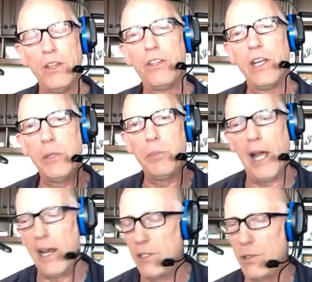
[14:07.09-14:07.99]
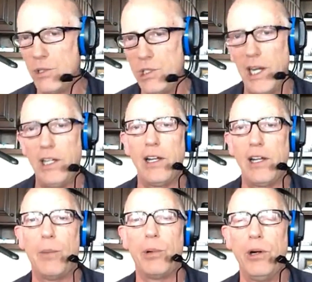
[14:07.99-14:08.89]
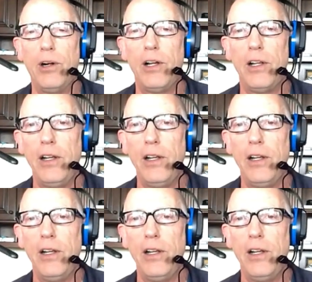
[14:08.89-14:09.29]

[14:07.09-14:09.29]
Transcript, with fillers: think back to Jake Tapper